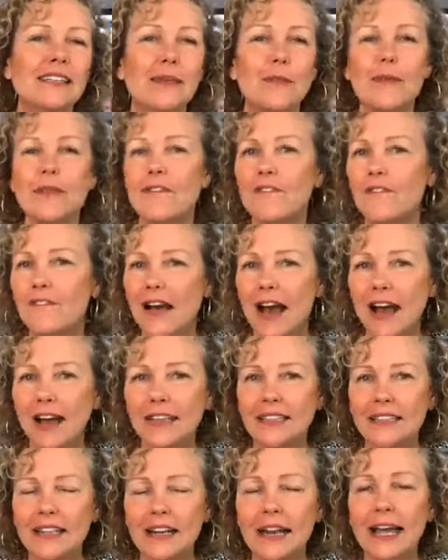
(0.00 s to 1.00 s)
Some of the
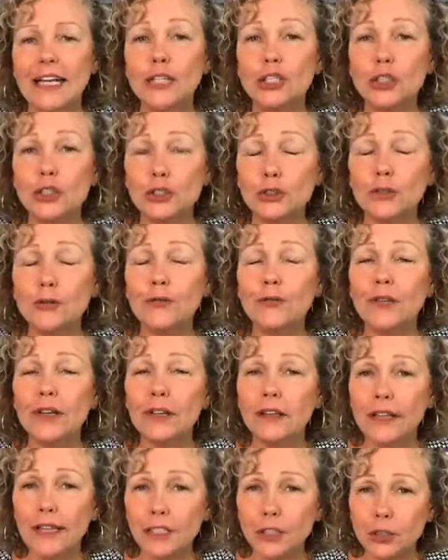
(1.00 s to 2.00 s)
facts that I do
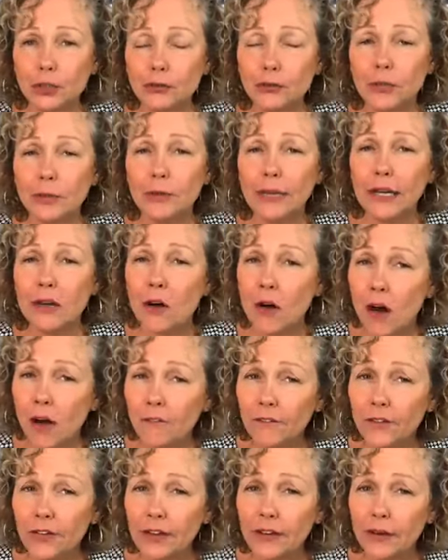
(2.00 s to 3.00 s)
feel extremely
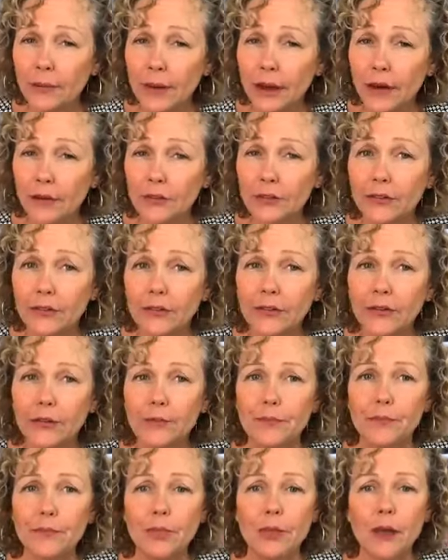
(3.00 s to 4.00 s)
confident about.
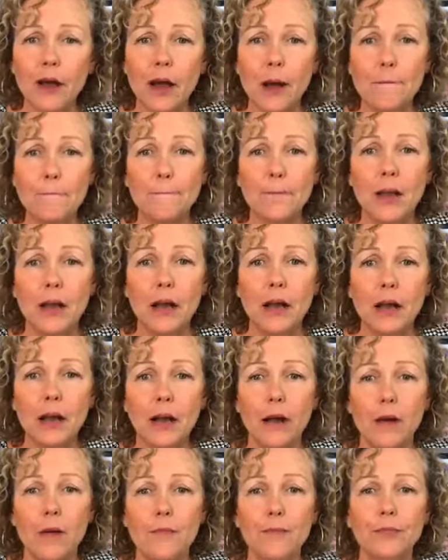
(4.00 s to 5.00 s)

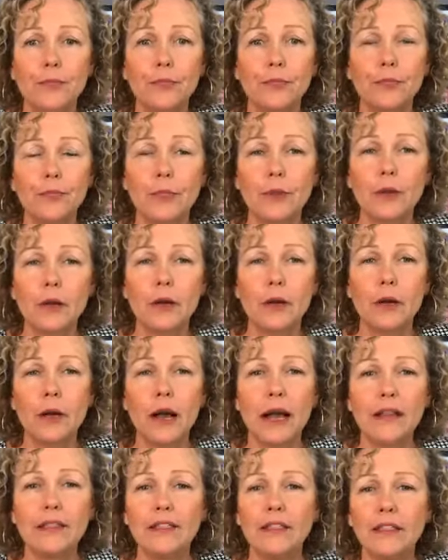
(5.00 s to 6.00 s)

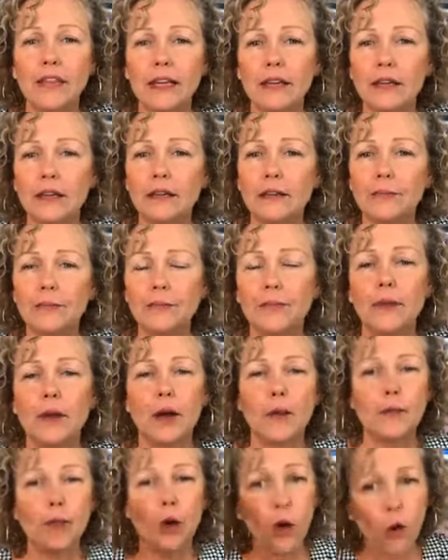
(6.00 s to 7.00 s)
I think,
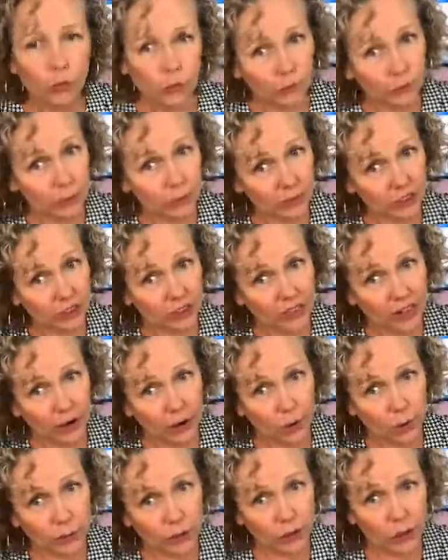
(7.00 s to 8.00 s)
oh,
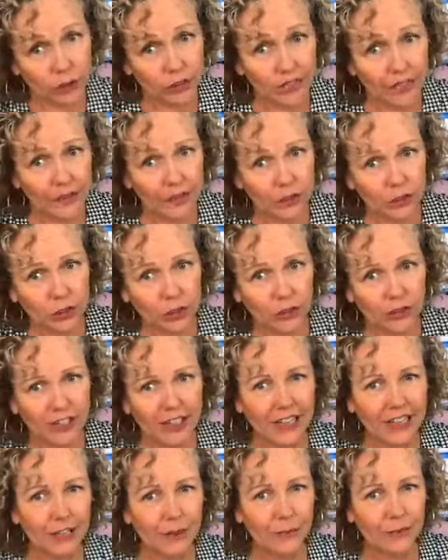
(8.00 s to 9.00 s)
Sarah, would you say that
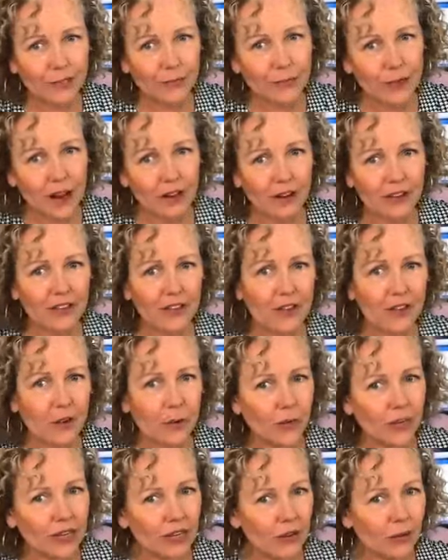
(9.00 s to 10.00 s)
dirty keto is better than
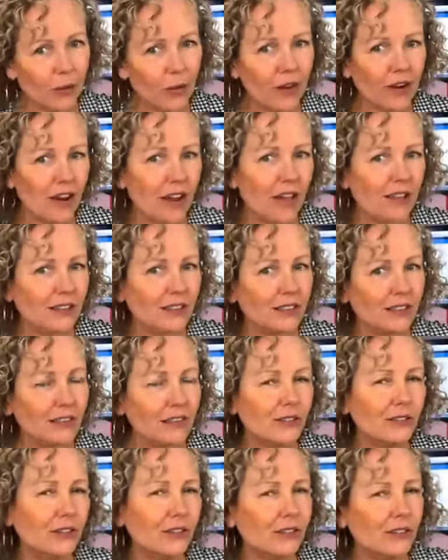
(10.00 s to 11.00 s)
no keto at all?
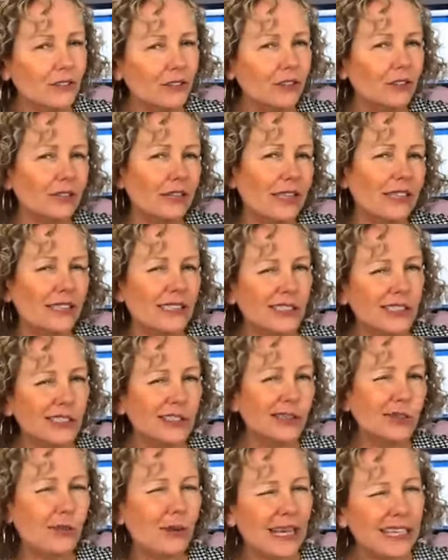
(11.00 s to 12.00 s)
Ooh, that's a
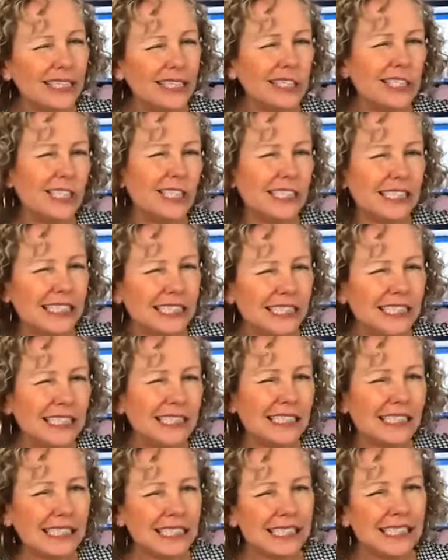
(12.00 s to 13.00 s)
good question.
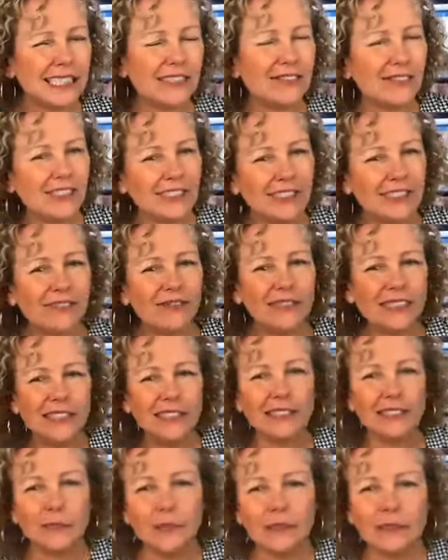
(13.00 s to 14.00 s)
I'm kind of on the
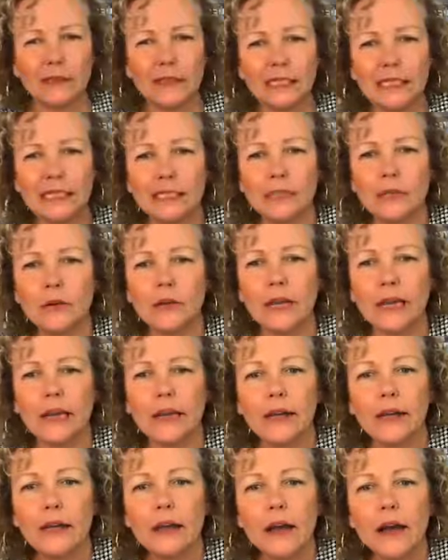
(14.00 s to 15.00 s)
fence about that.
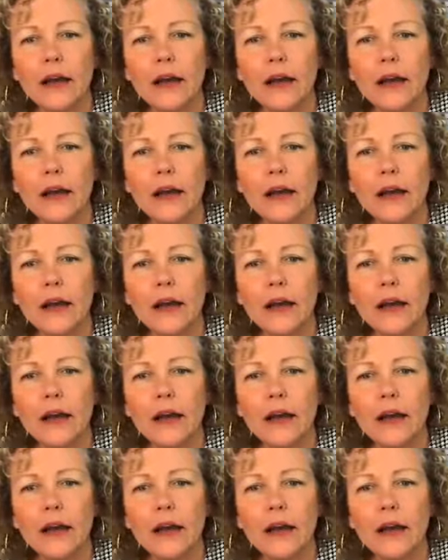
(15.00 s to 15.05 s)
Okay,